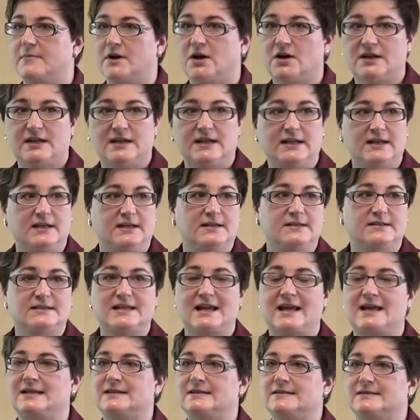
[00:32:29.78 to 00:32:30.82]
marking
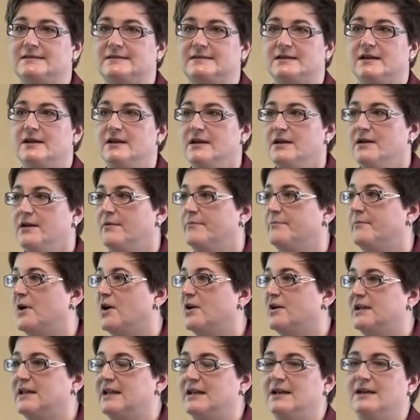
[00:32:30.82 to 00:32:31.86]
tense,
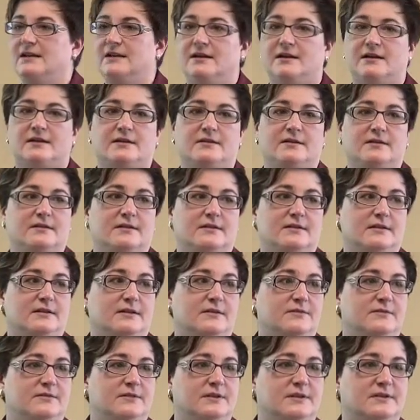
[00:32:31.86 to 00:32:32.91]
marking uh,
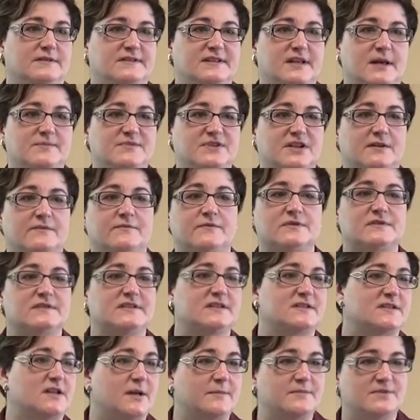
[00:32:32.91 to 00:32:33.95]
uh, subject
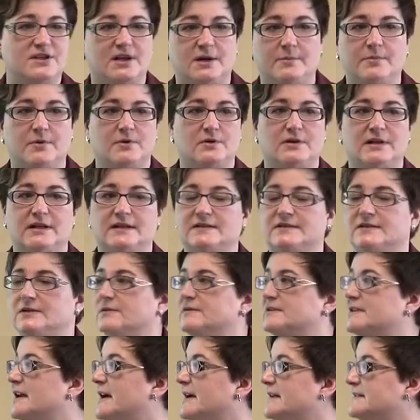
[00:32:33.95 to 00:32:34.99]
versus object pronouns,
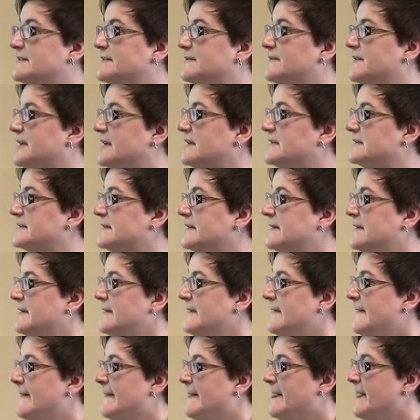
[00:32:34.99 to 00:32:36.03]
those kinds of things.
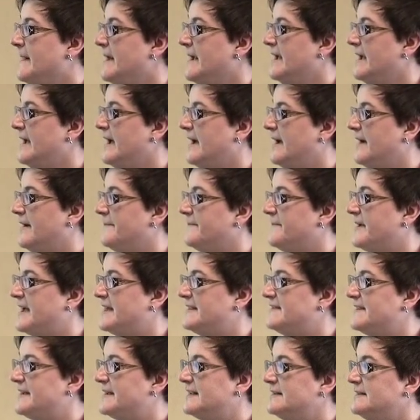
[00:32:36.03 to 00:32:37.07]
Um,
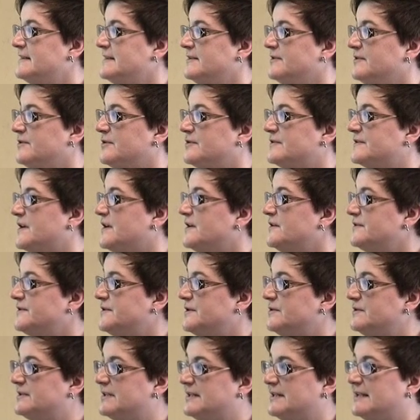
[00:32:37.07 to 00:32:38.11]
and then there's also